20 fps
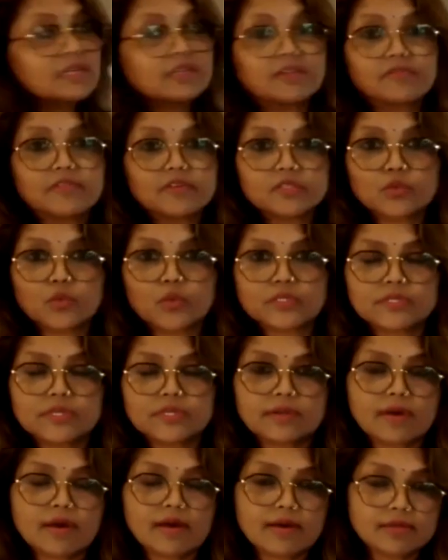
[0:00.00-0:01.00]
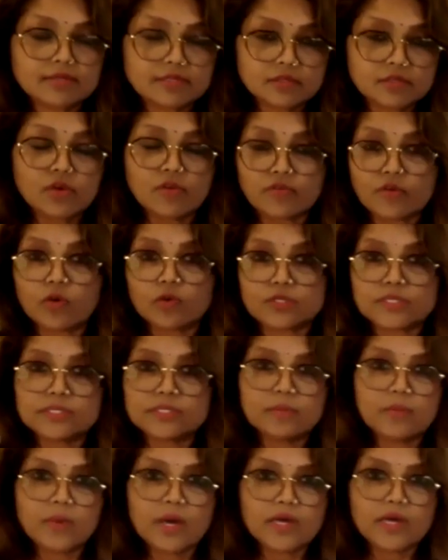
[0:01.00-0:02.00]
the first question I ask, you have
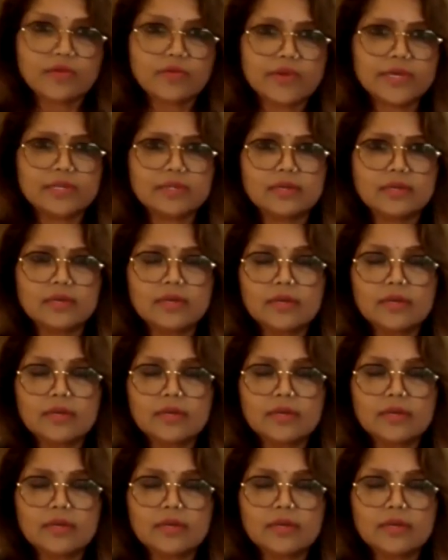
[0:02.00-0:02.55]
constant migraine,